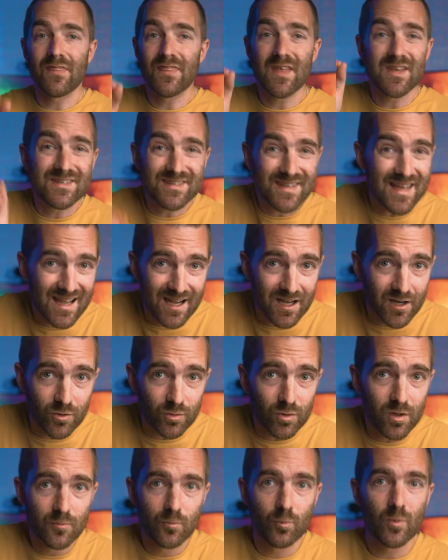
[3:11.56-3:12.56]
And then
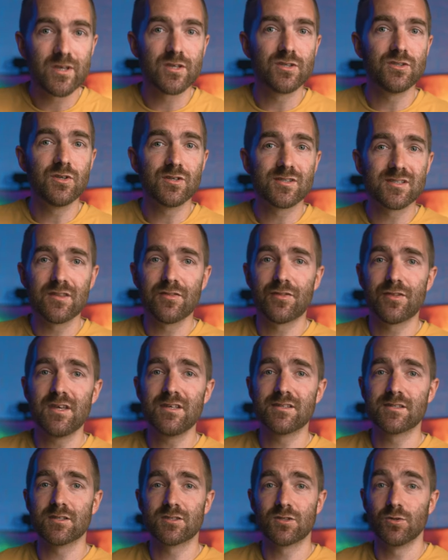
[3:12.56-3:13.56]
now we can use
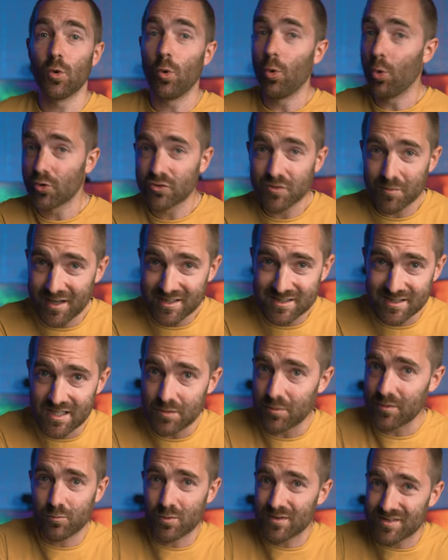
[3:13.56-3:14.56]
Synthesia to automatically,
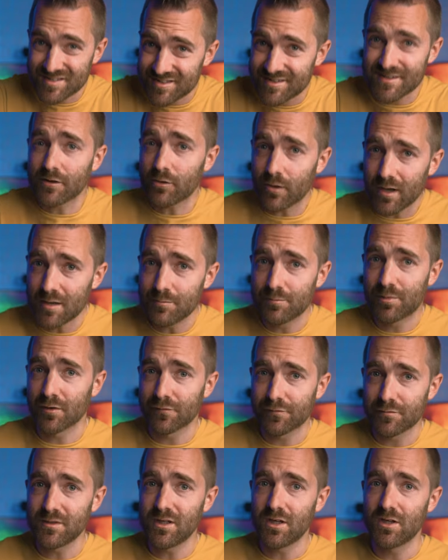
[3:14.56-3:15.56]
with, with zero
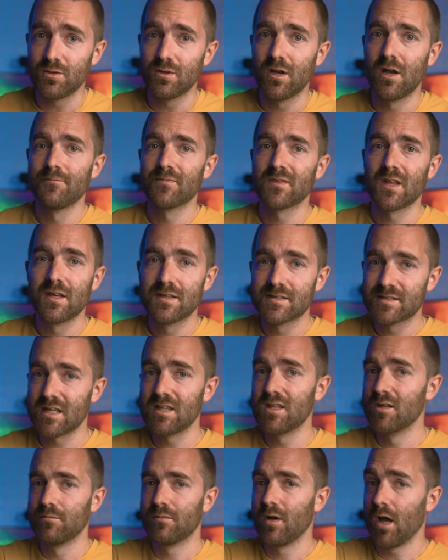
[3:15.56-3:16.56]
input from you,
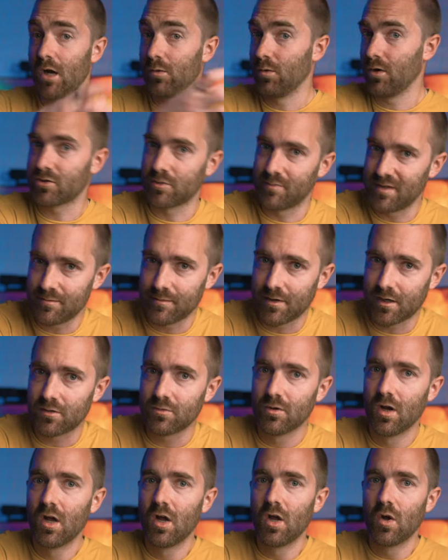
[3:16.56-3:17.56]
send them a welcome
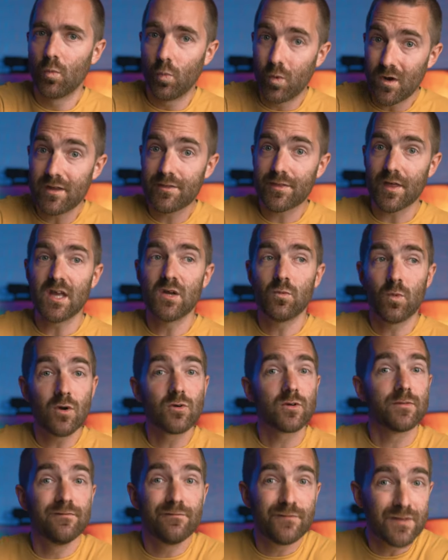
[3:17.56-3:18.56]
email with a
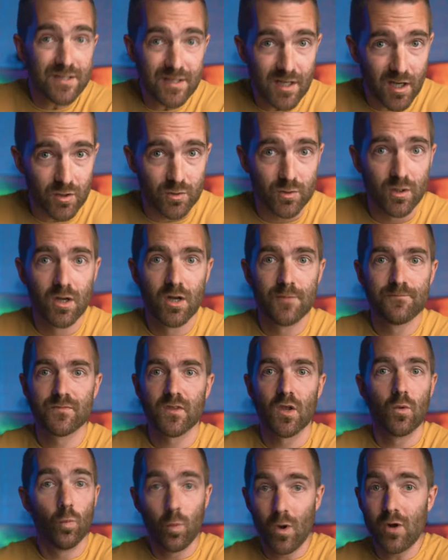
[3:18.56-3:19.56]
welcome video
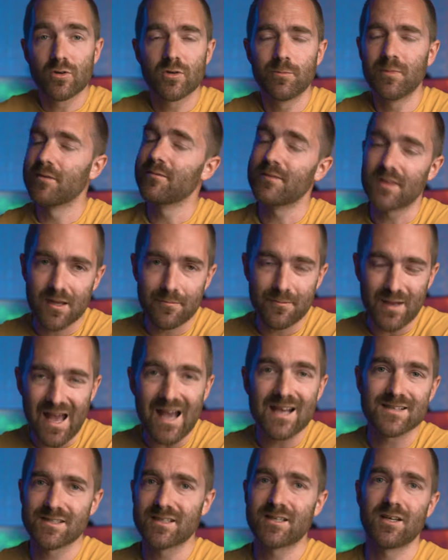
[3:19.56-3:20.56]
welcoming them
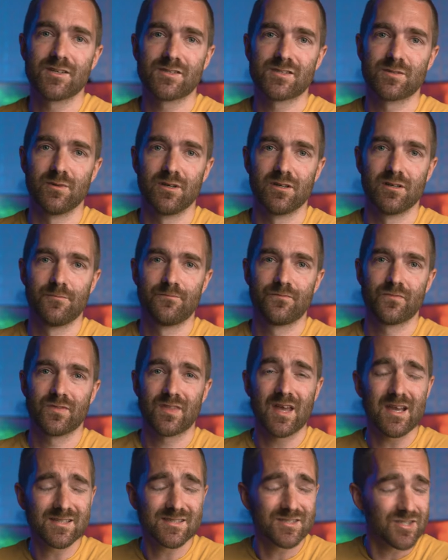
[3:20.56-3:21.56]
as a customer
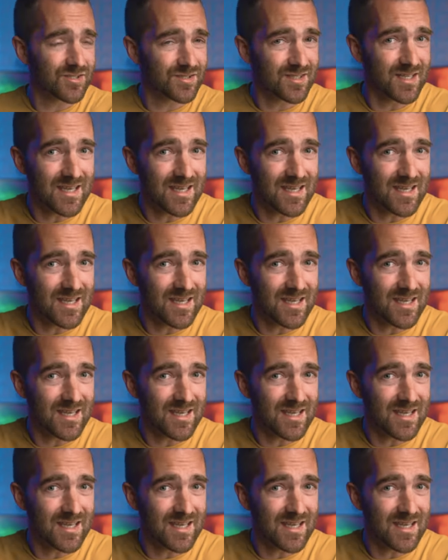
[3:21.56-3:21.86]
that is just